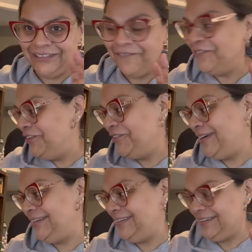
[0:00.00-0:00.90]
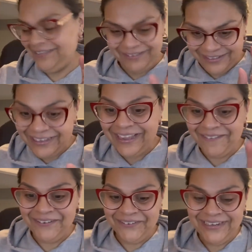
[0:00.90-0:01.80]
You have no idea. You
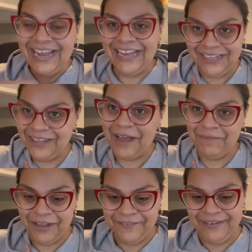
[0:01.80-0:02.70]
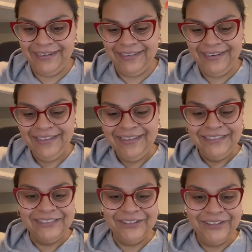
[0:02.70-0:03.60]
have no way. I, am loving it.
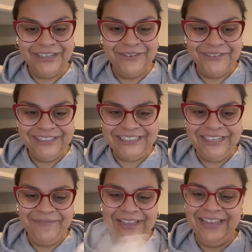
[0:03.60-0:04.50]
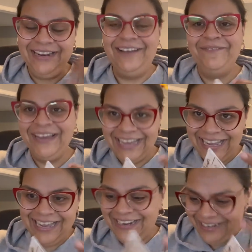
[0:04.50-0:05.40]
So look at what she made. I my
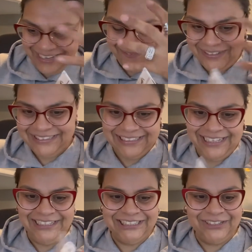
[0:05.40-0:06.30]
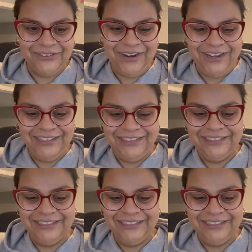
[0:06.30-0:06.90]
I got like my skin is crawling.